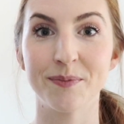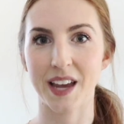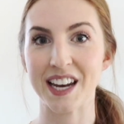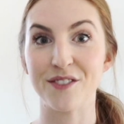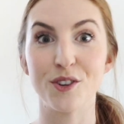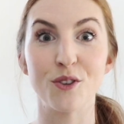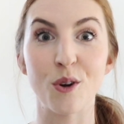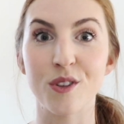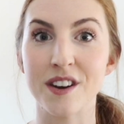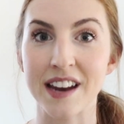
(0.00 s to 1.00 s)
And if you know
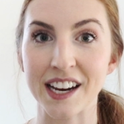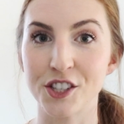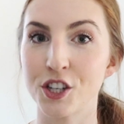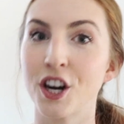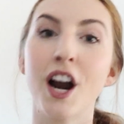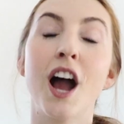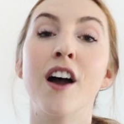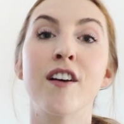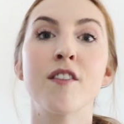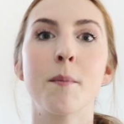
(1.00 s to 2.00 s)
the nature
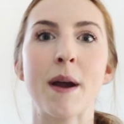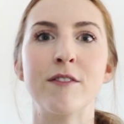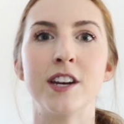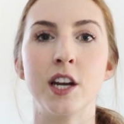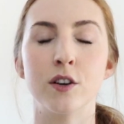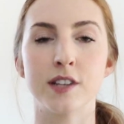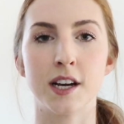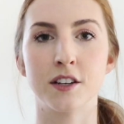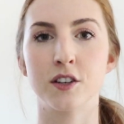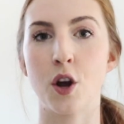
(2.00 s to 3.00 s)
of my videos,
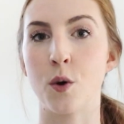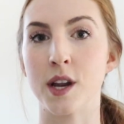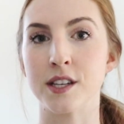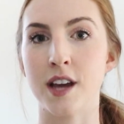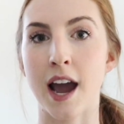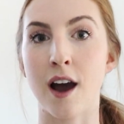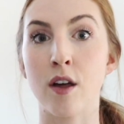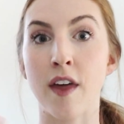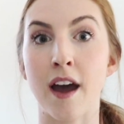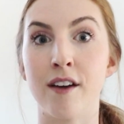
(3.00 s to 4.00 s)
I go into how
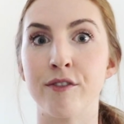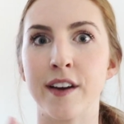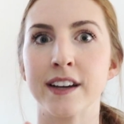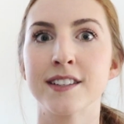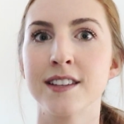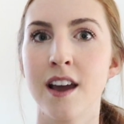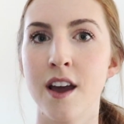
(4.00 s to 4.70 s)
that affects